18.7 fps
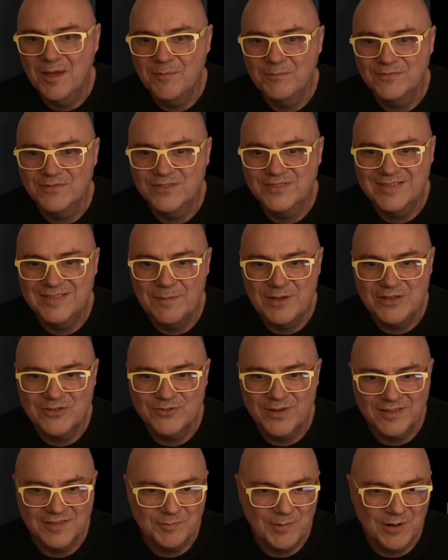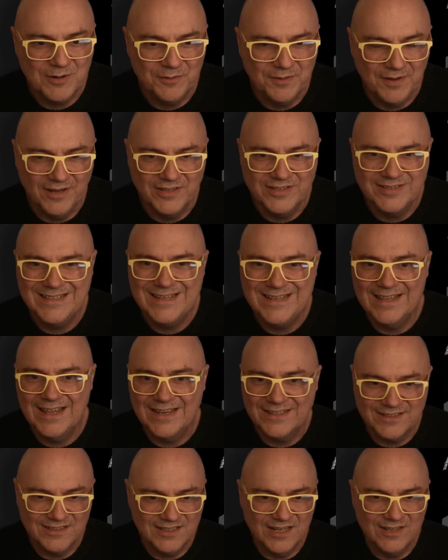semi-transparent thing. I just needed that
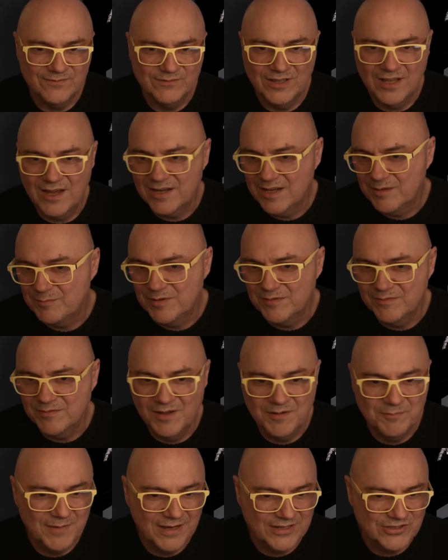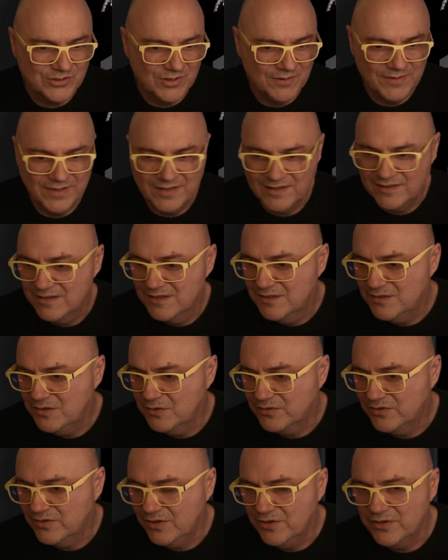to kind of line up and make sure everything
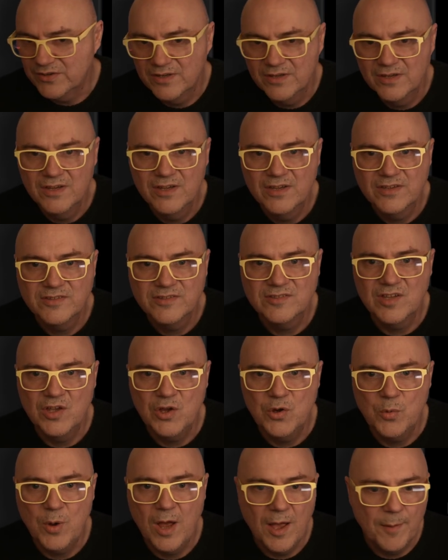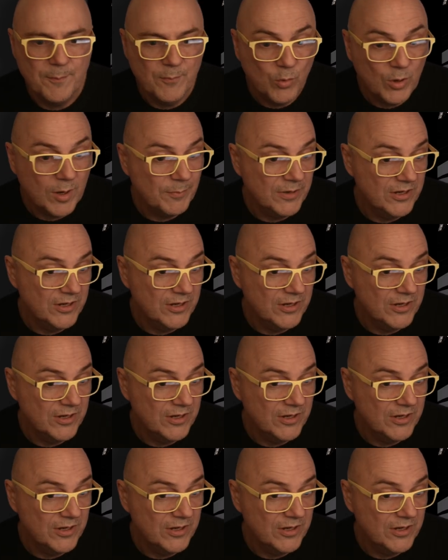looked good. So what I'm going to